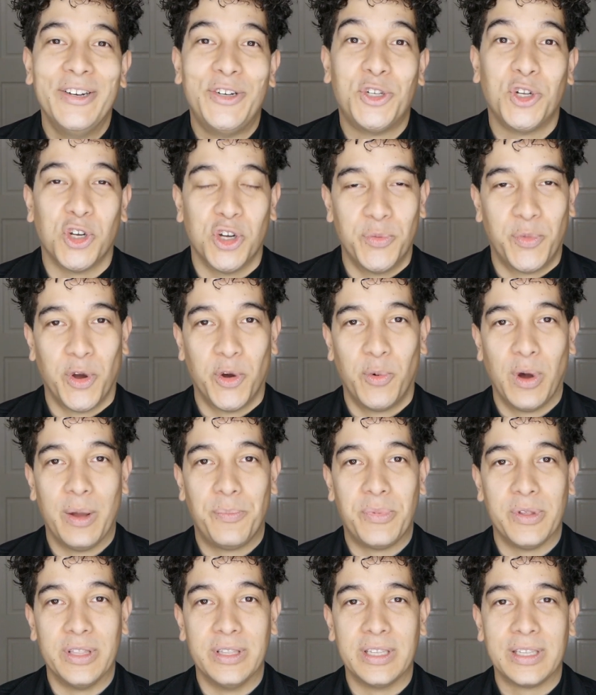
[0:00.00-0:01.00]
Turbo
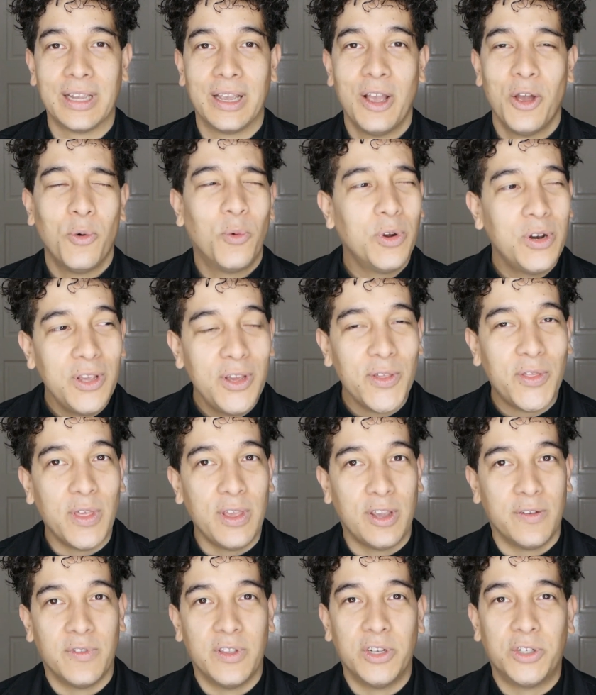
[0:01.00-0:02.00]
Weapons. What do you
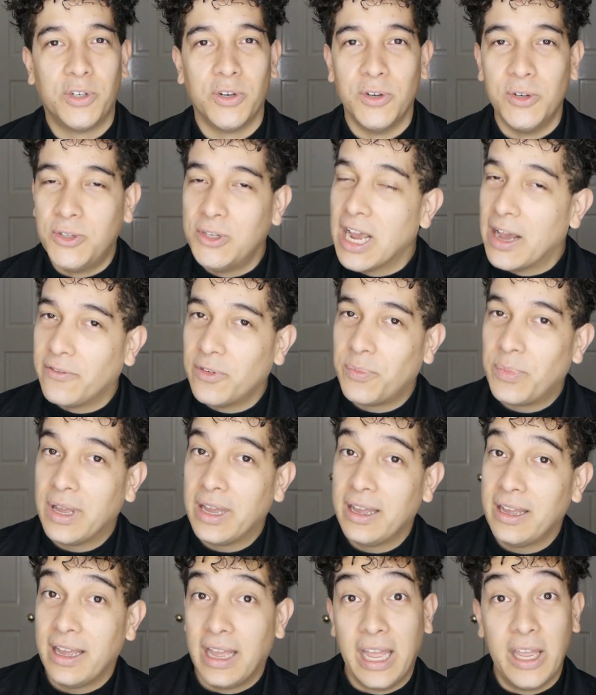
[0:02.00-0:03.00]
think of this shoe? Do you have a
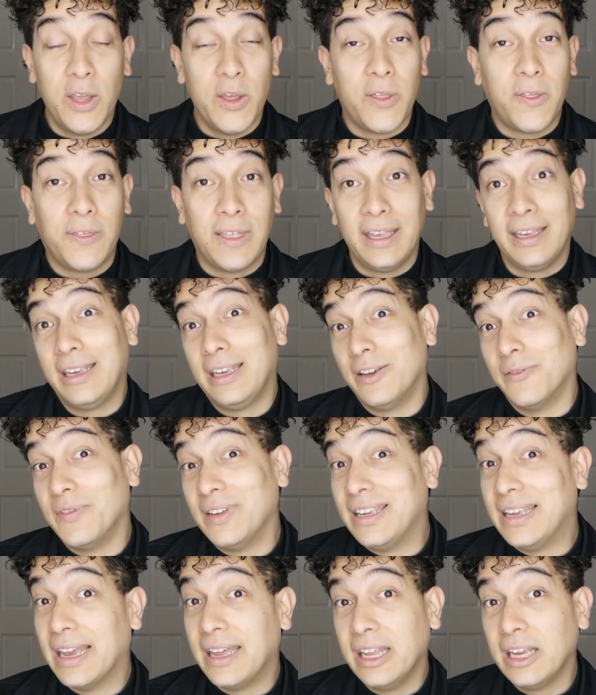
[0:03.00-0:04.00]
pair? Are you thinking
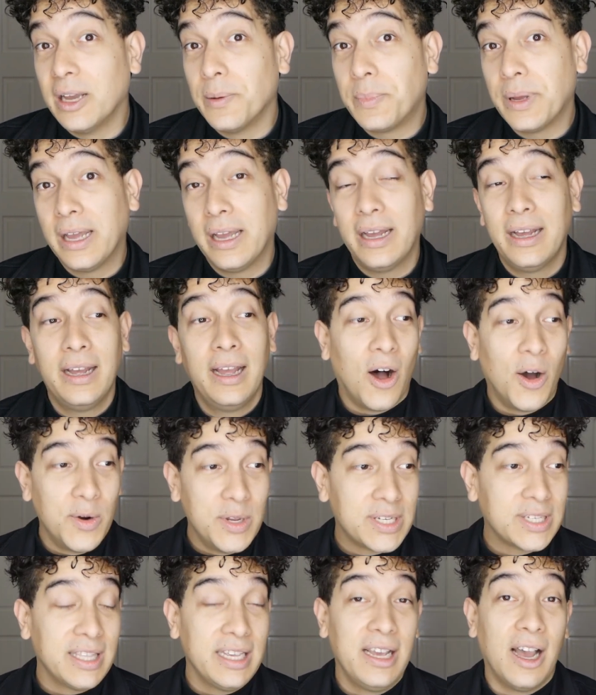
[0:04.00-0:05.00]
of getting a pair?
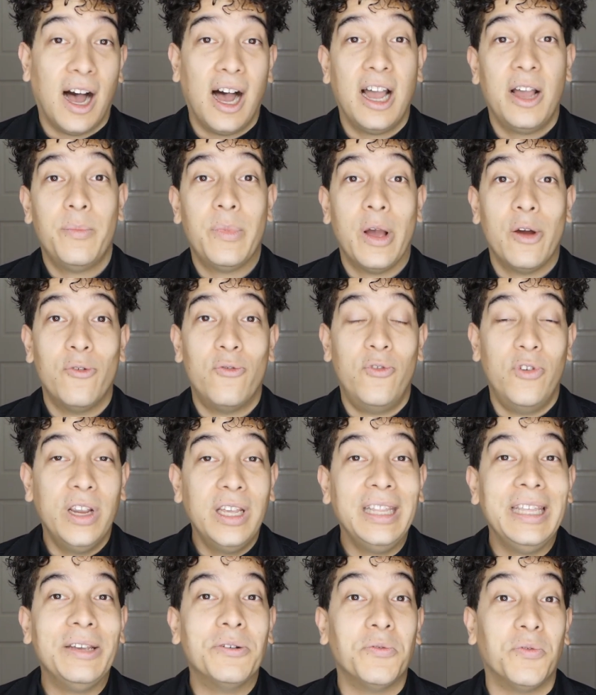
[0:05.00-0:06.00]
Honestly, I'm
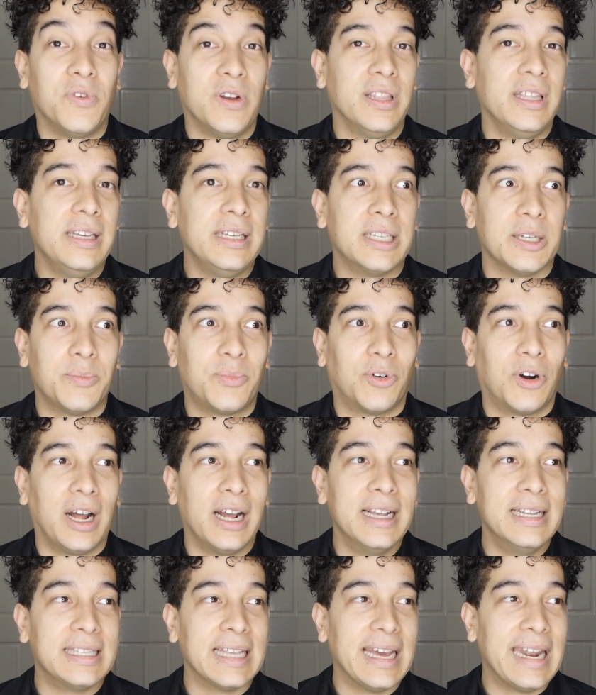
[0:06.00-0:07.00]
really, really
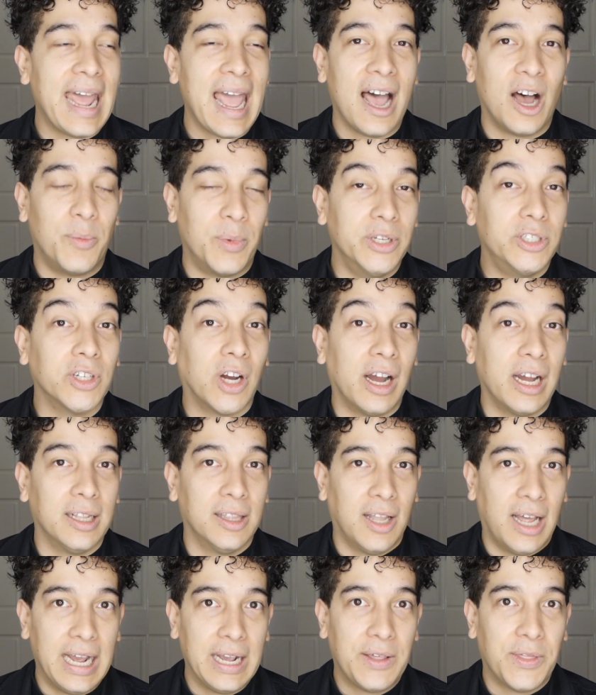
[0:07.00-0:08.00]
surprised at how much I
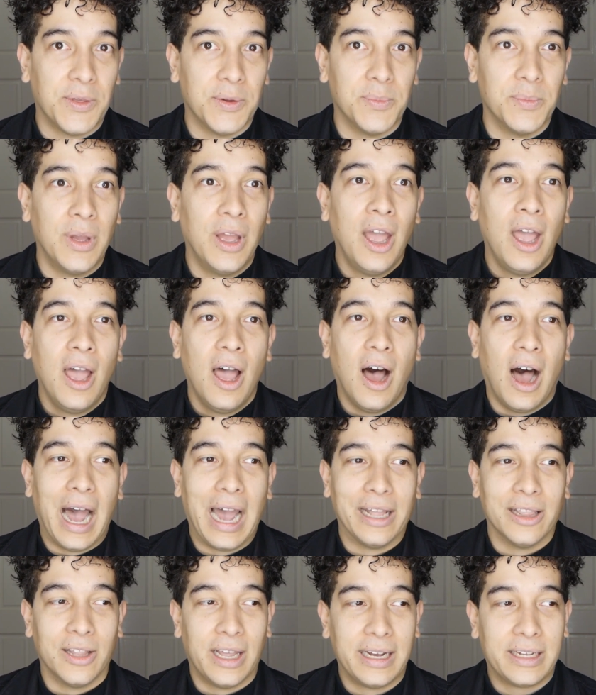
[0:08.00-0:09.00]
like them.
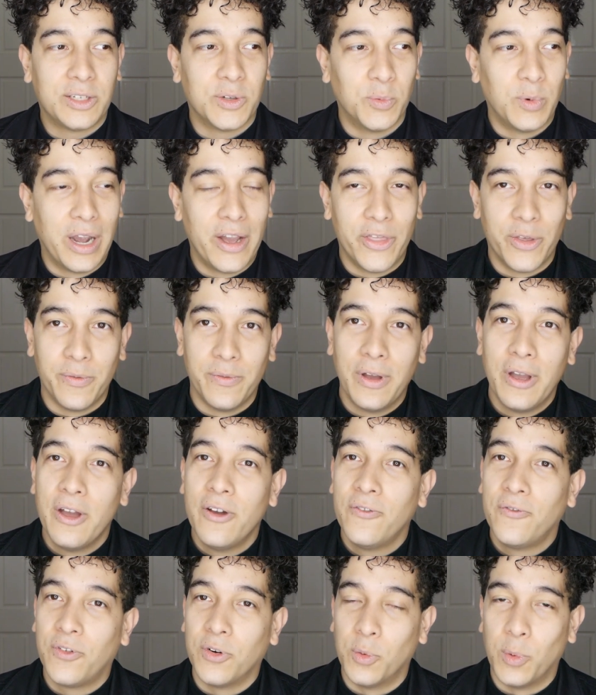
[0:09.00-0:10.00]
I like to wear
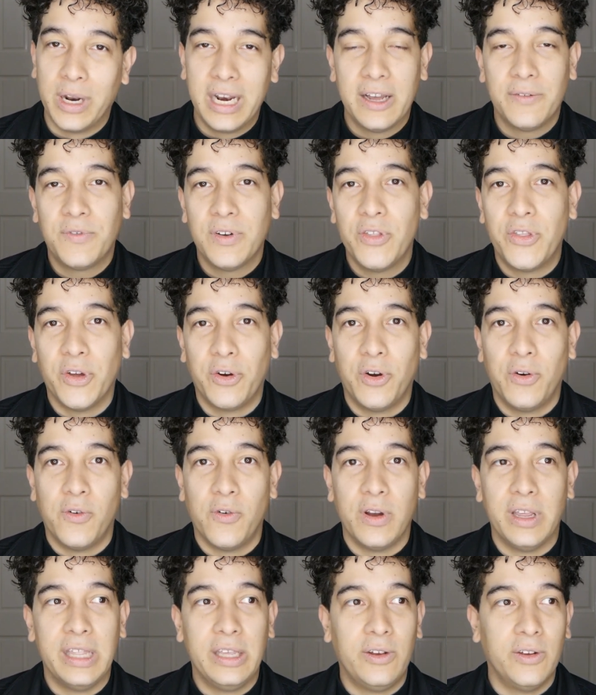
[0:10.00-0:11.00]
them for whatever. They're a
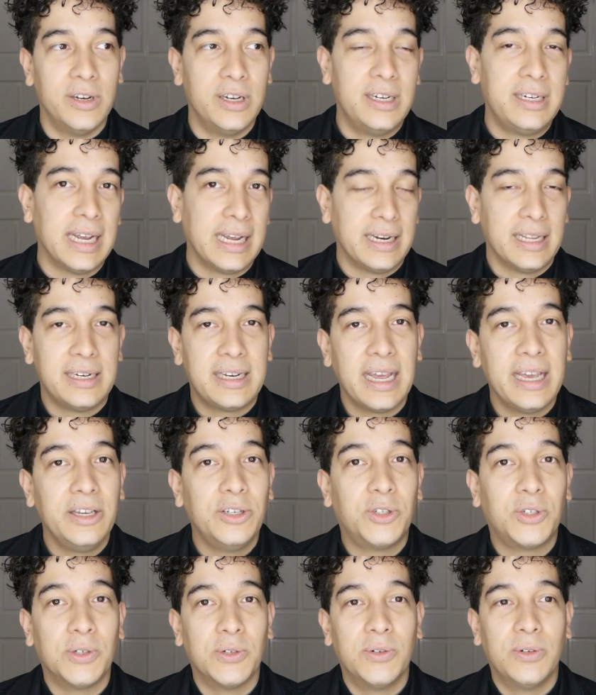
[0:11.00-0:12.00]
really good day-to-day
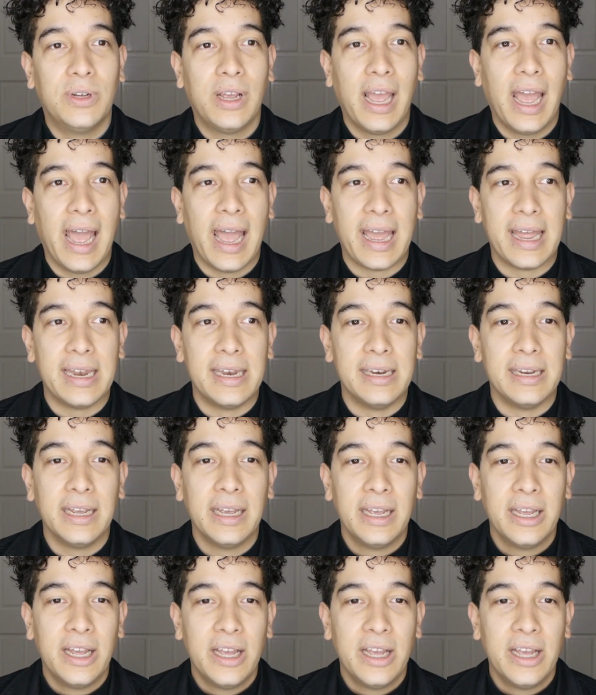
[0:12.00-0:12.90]
shoe, and